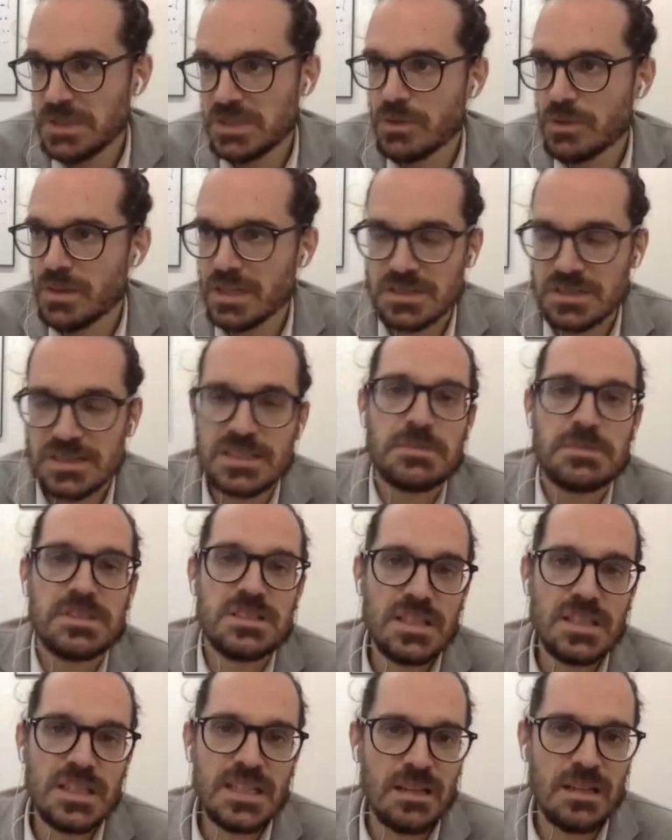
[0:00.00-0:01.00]
time in
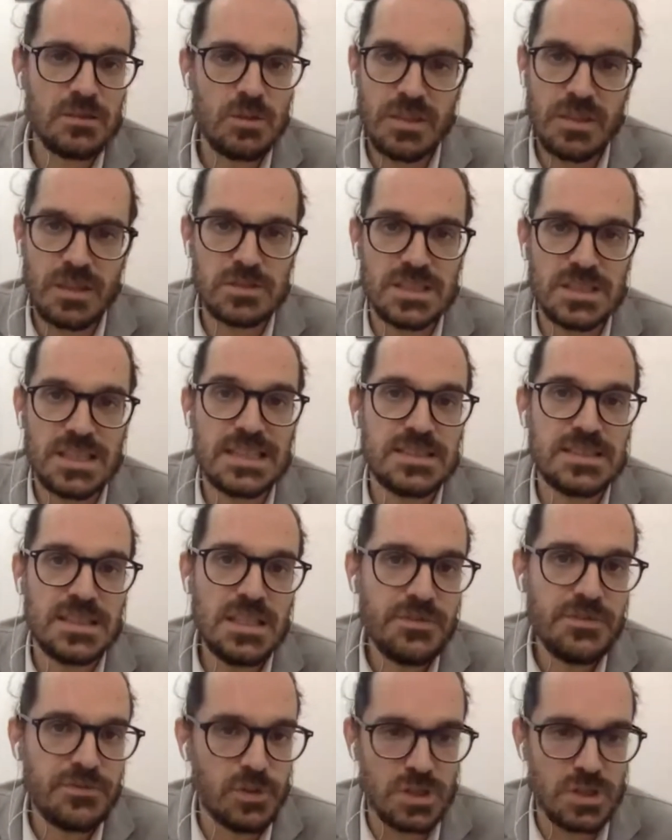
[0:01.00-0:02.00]
2017 and
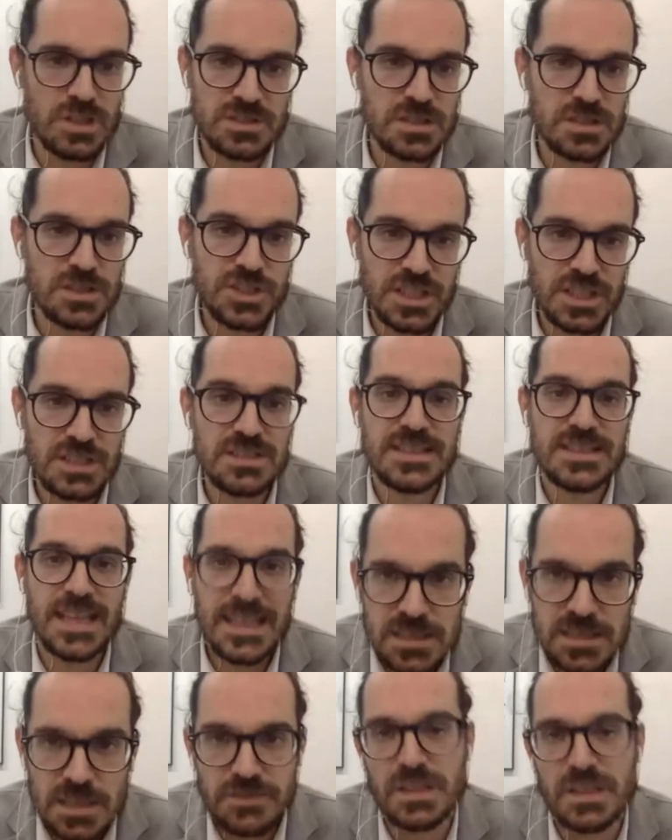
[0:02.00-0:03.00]
2018, for instance, she
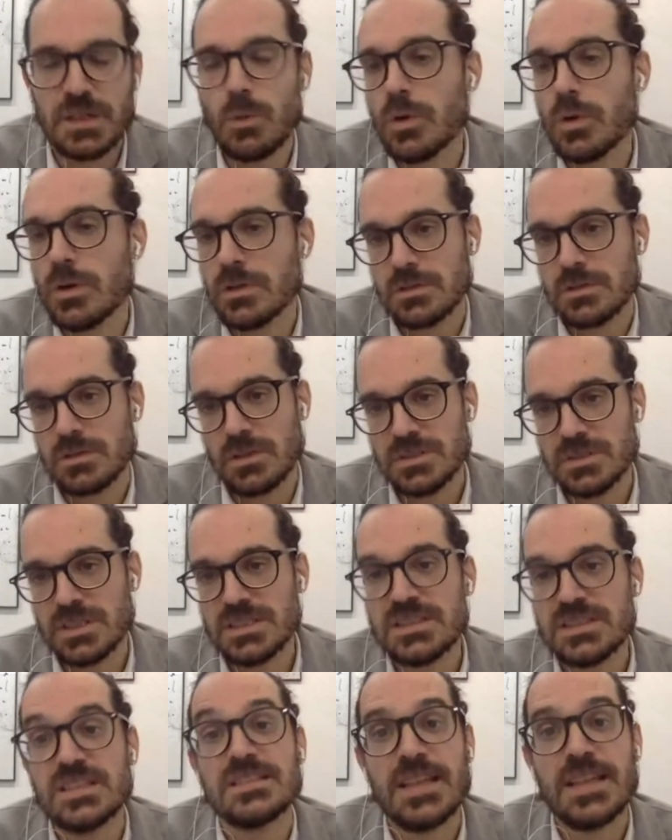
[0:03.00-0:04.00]
intensively worked
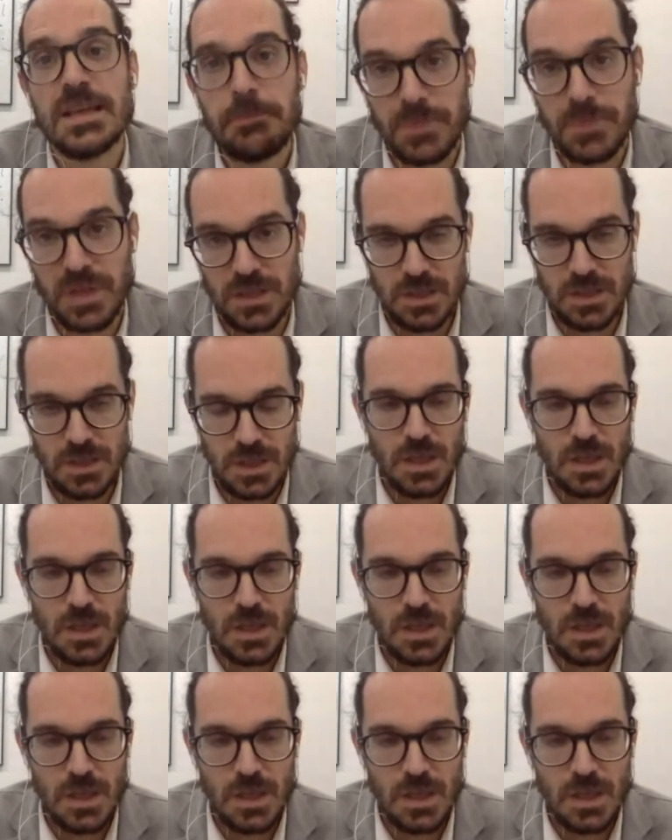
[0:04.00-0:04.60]
on the TTIP,